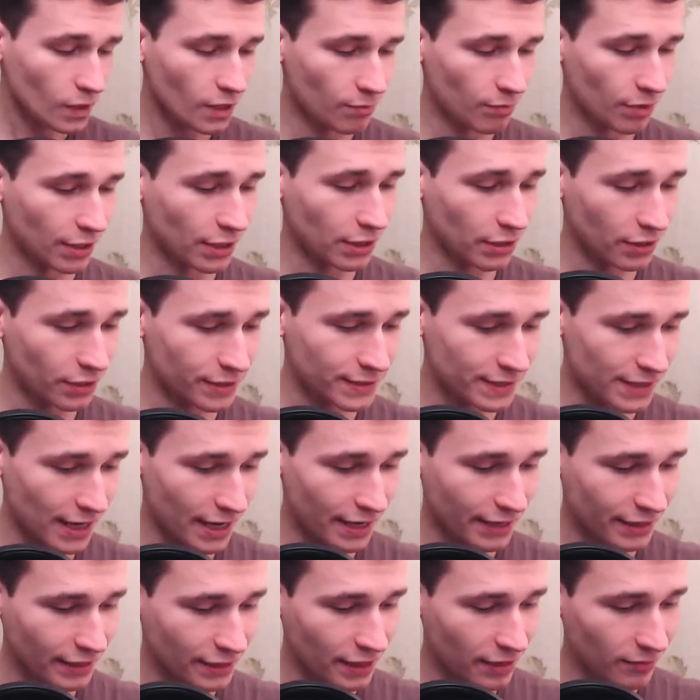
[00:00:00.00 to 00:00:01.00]
because
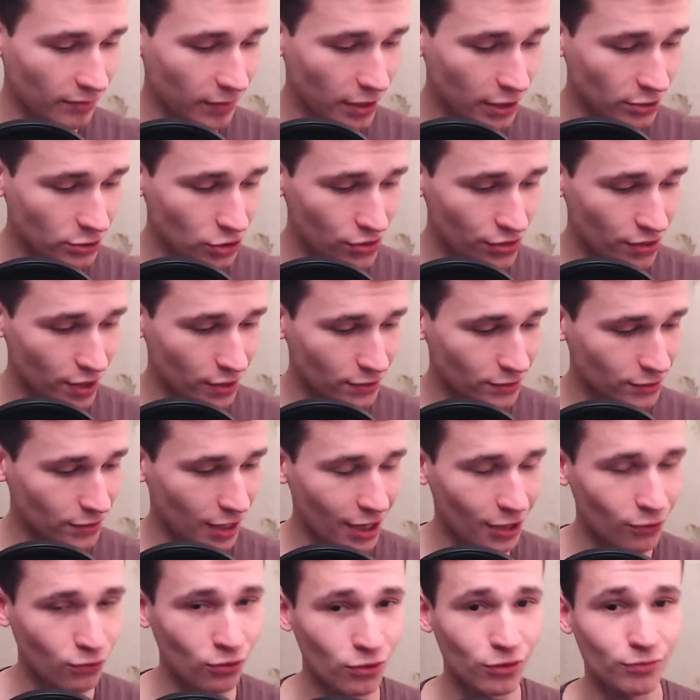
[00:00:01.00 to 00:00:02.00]
I can imagine that
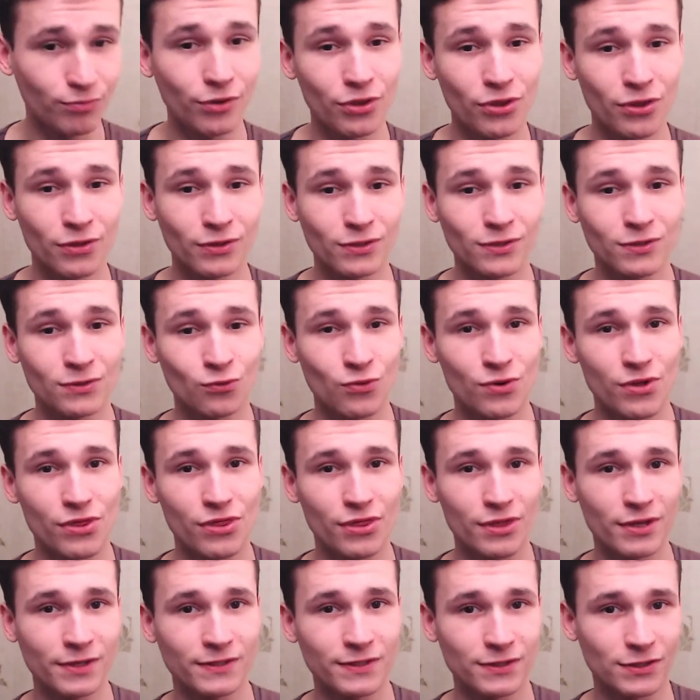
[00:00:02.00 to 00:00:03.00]
I will be this with
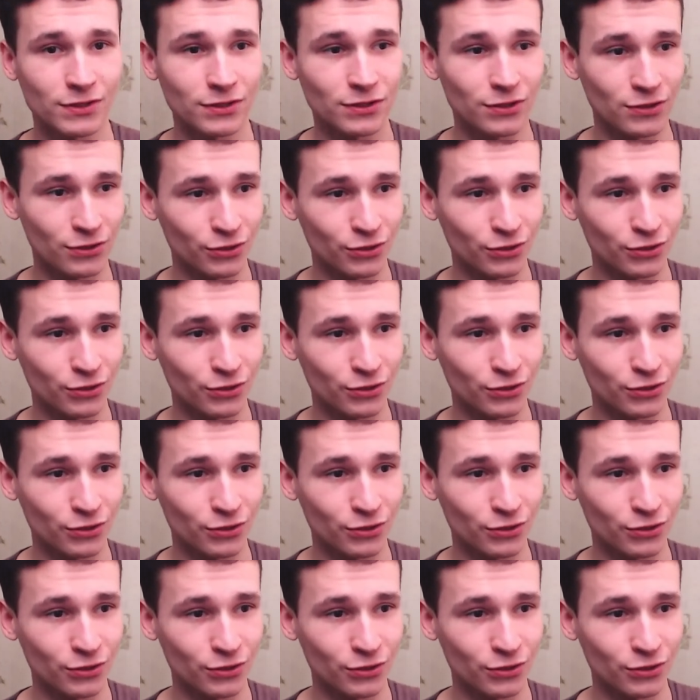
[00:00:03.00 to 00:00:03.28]
this